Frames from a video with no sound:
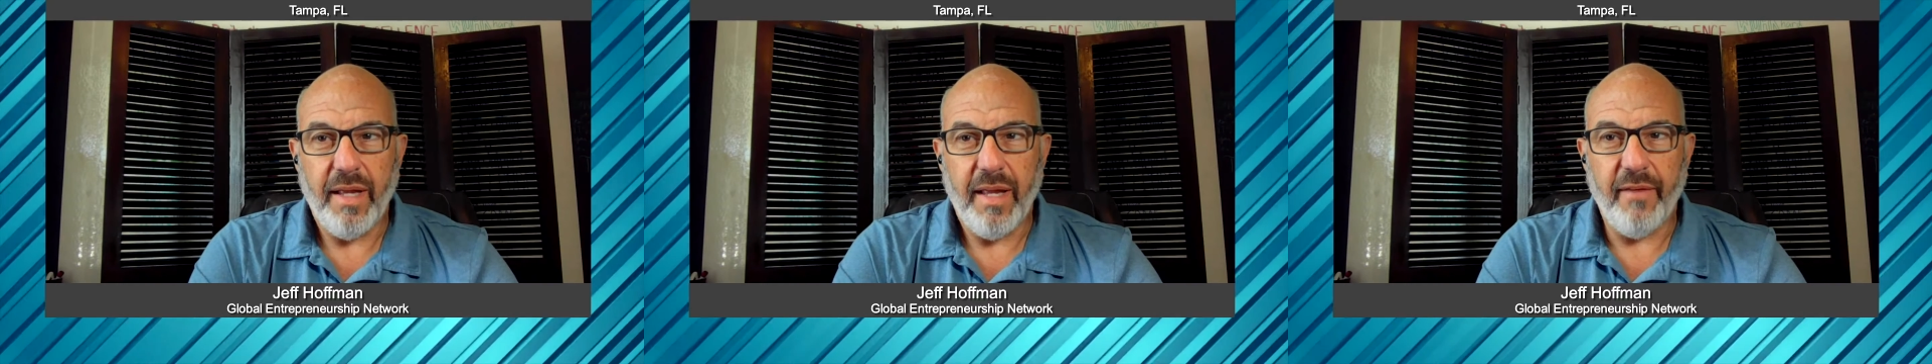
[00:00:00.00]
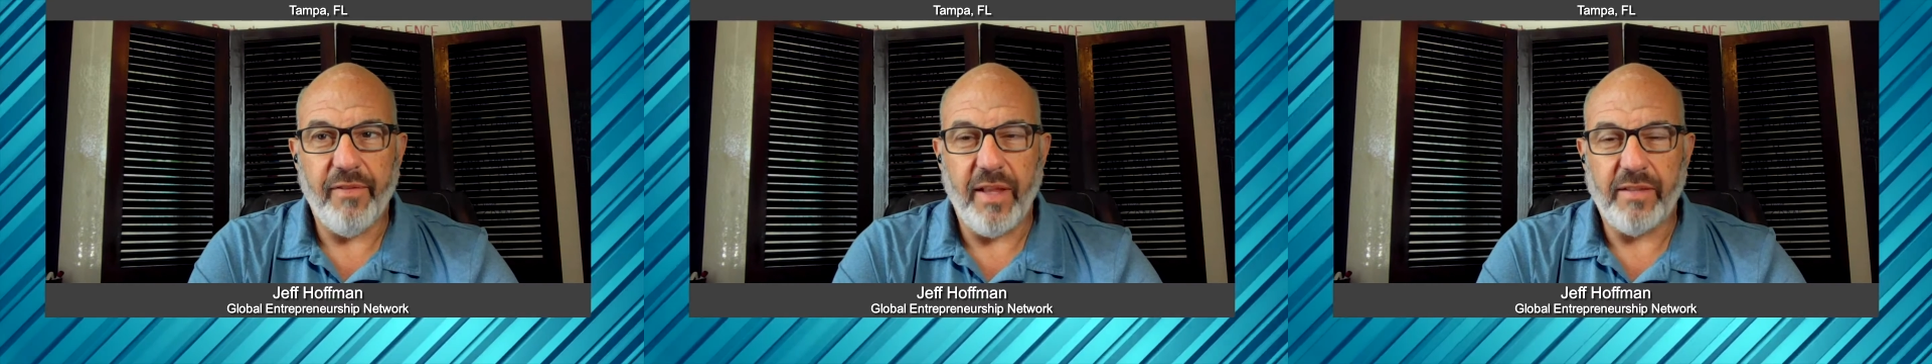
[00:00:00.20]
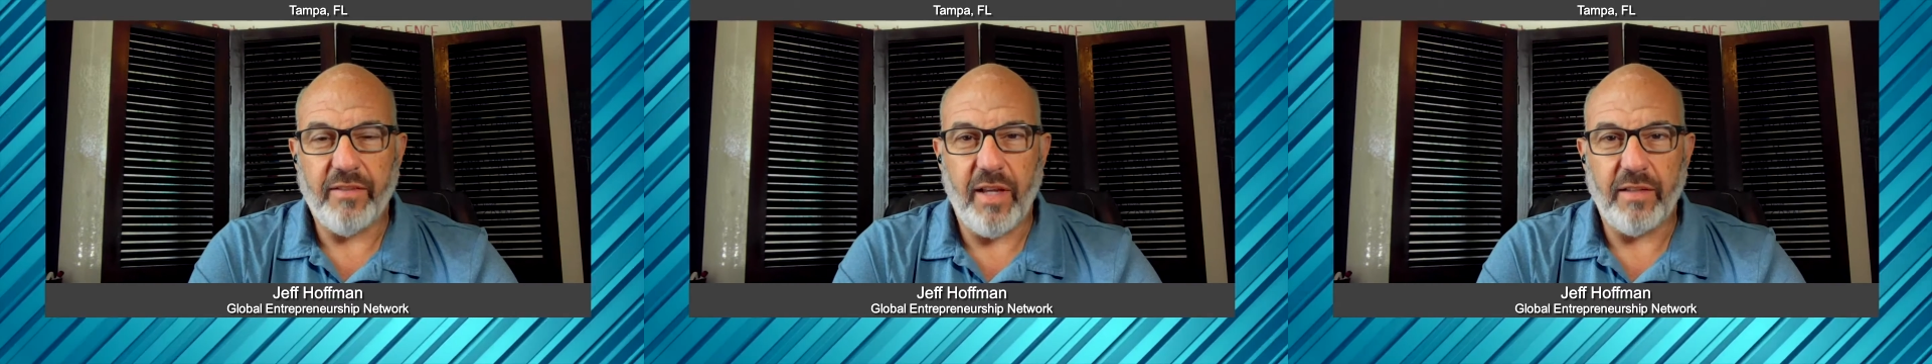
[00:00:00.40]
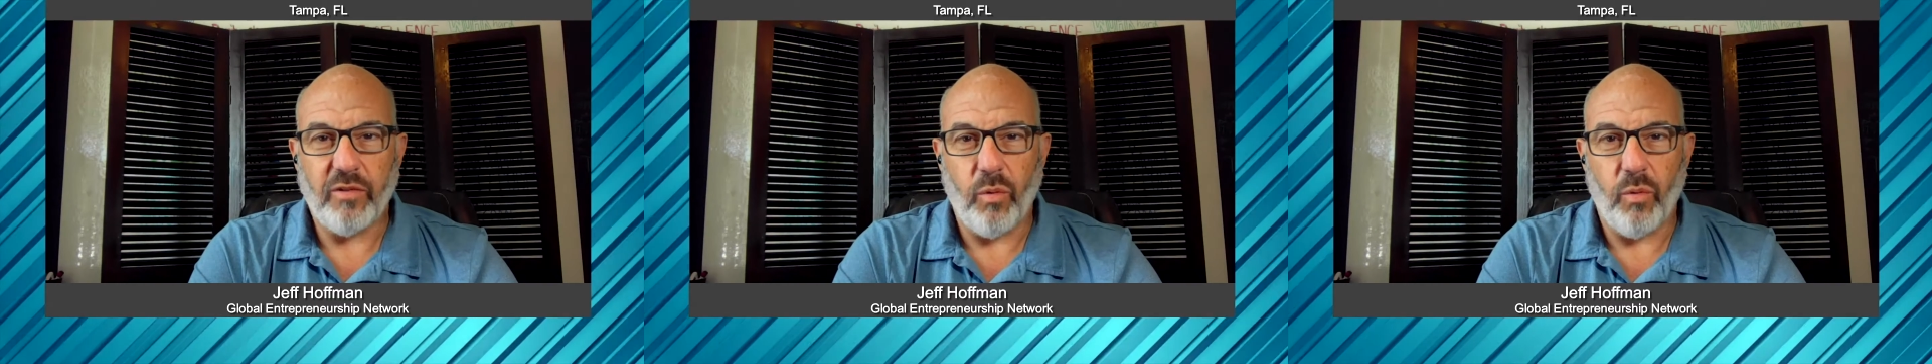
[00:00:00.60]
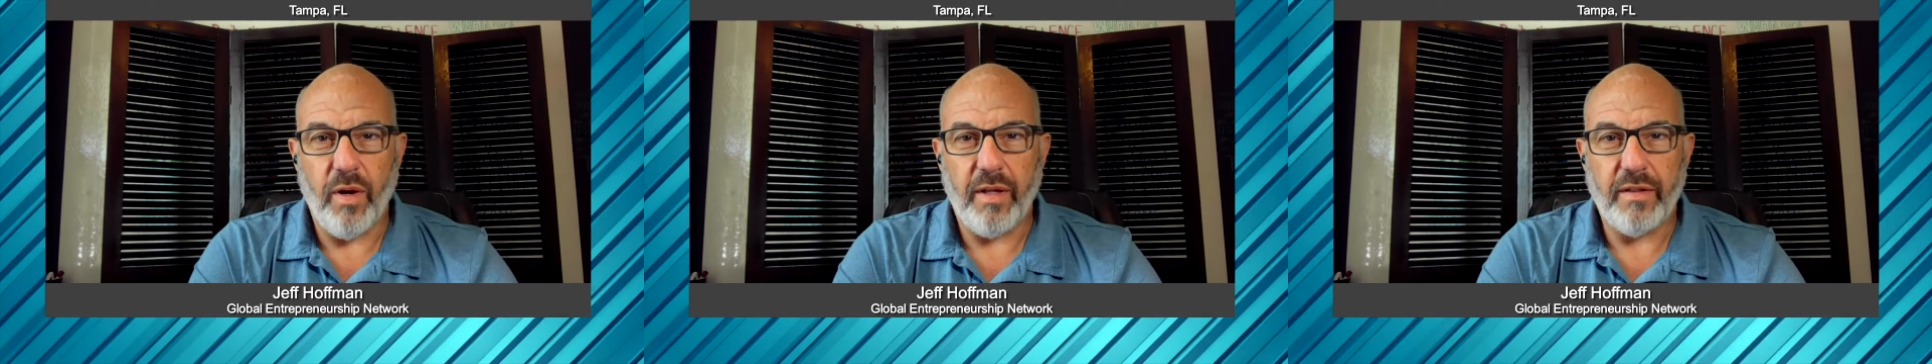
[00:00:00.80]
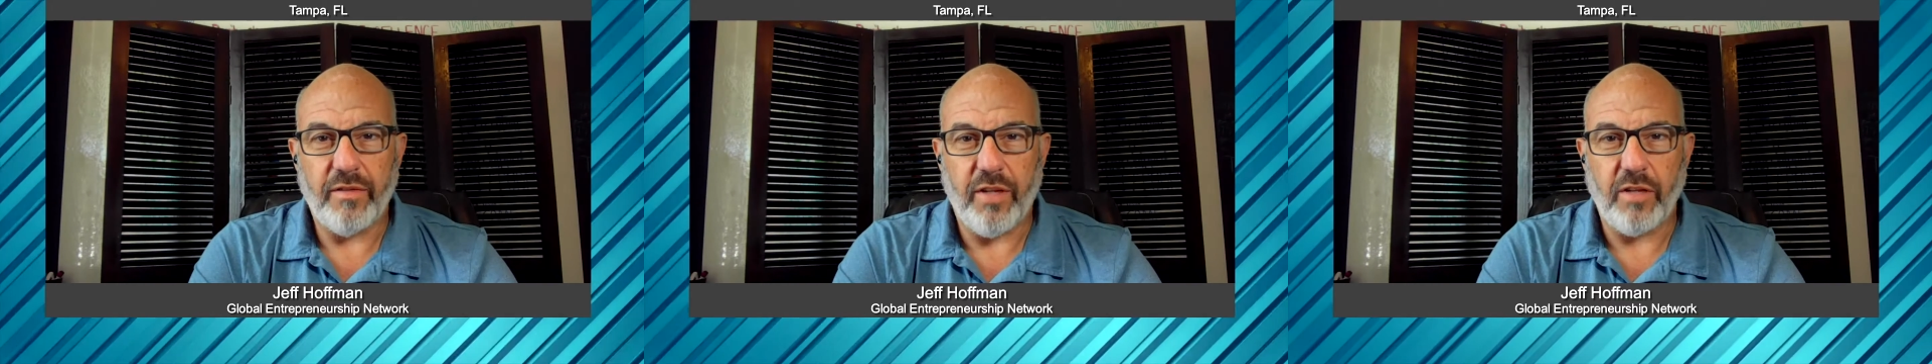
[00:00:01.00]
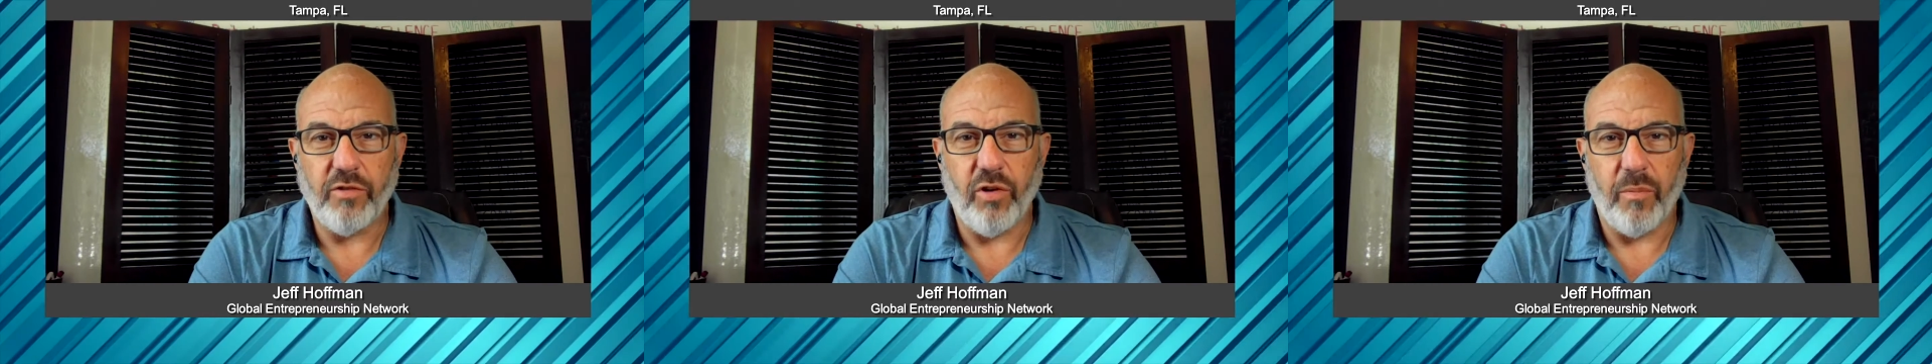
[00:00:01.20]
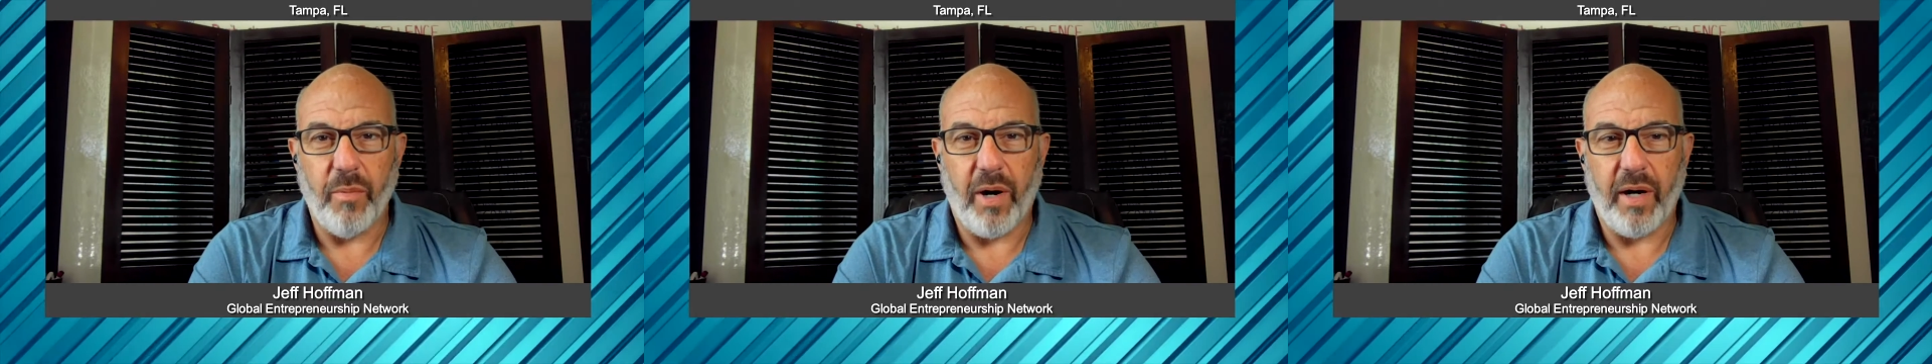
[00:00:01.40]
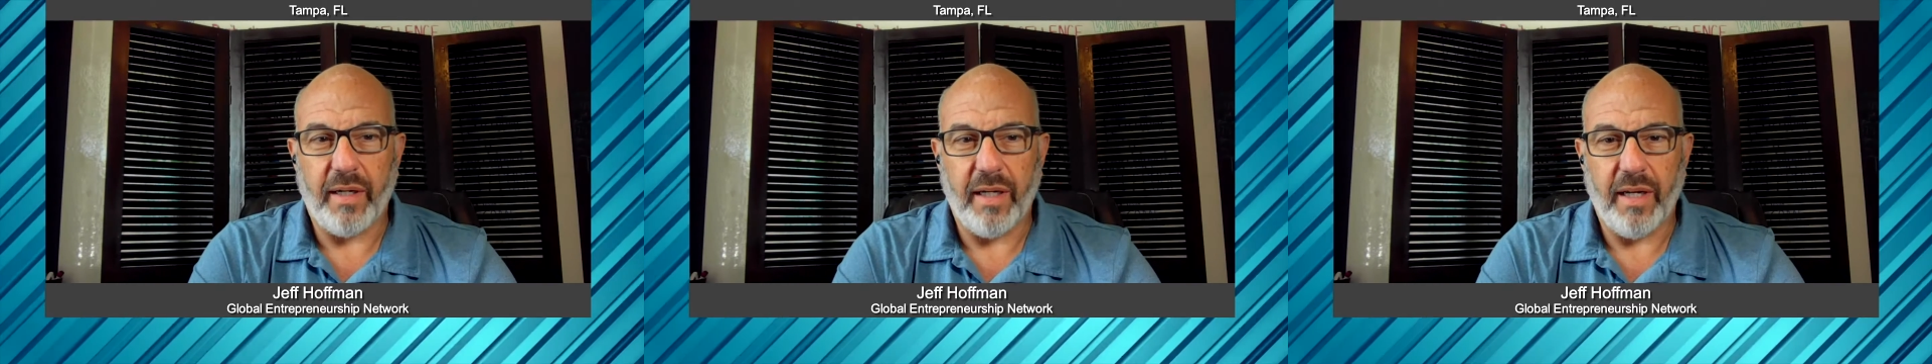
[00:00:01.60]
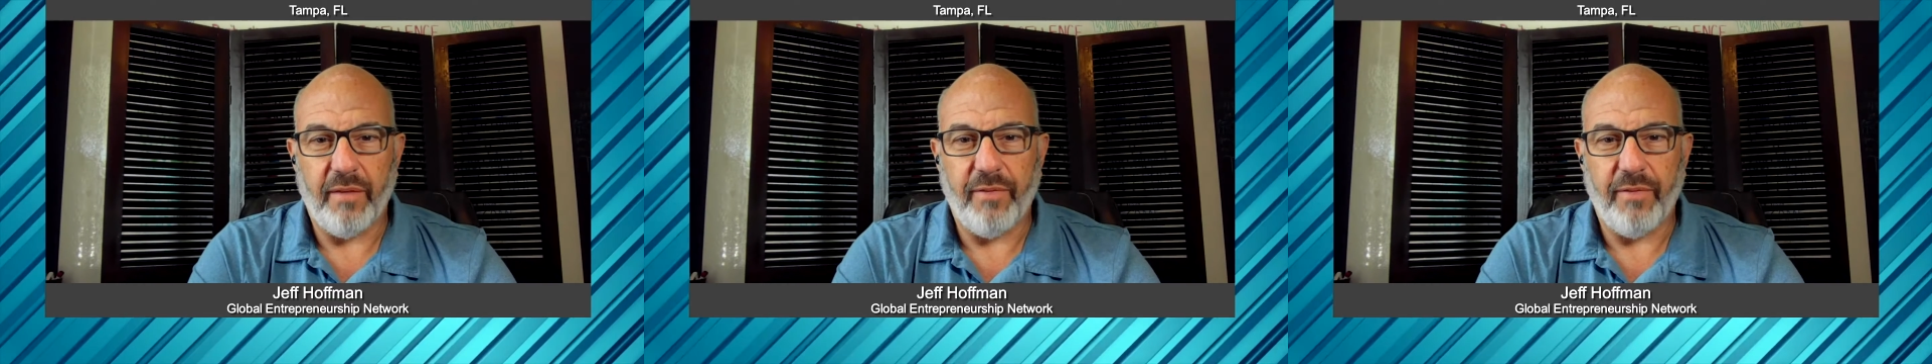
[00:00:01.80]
If let's say it's a, a digital marketing,